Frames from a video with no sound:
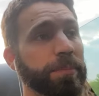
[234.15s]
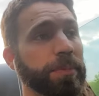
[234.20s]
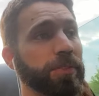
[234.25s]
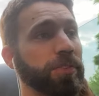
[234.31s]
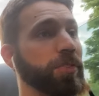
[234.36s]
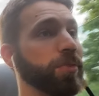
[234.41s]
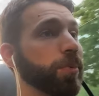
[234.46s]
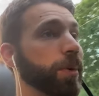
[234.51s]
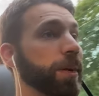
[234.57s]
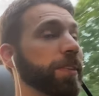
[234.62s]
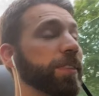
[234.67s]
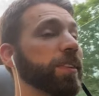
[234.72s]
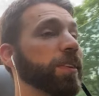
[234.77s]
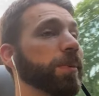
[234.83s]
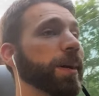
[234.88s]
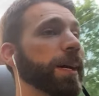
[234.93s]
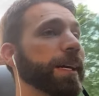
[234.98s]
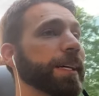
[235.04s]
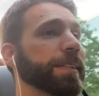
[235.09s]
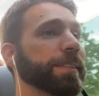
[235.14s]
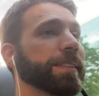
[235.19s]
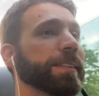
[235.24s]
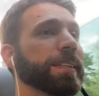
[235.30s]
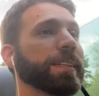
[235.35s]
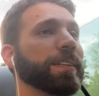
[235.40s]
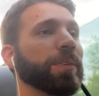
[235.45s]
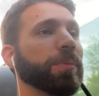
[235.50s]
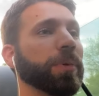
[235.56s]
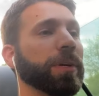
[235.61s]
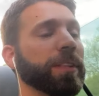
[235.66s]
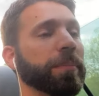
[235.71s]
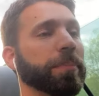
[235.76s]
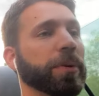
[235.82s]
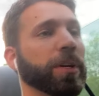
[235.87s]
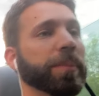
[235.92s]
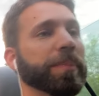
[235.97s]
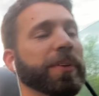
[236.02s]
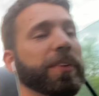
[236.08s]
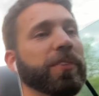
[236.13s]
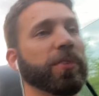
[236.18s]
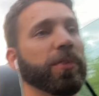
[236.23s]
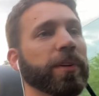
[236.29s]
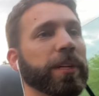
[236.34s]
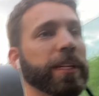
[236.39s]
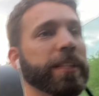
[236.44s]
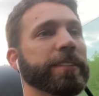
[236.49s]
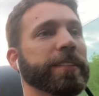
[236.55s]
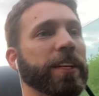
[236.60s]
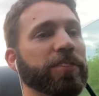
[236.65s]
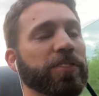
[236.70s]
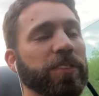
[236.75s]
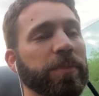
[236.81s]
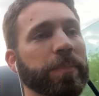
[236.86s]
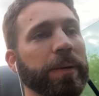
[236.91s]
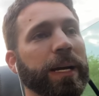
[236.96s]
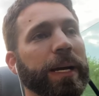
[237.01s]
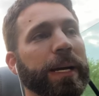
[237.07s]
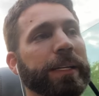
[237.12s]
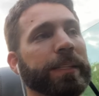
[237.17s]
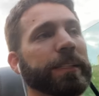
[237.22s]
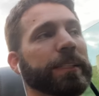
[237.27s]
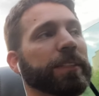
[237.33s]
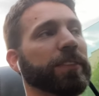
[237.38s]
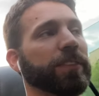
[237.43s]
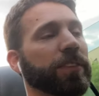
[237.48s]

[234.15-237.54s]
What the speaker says: but just once in a while with a purpose or an intention behind it,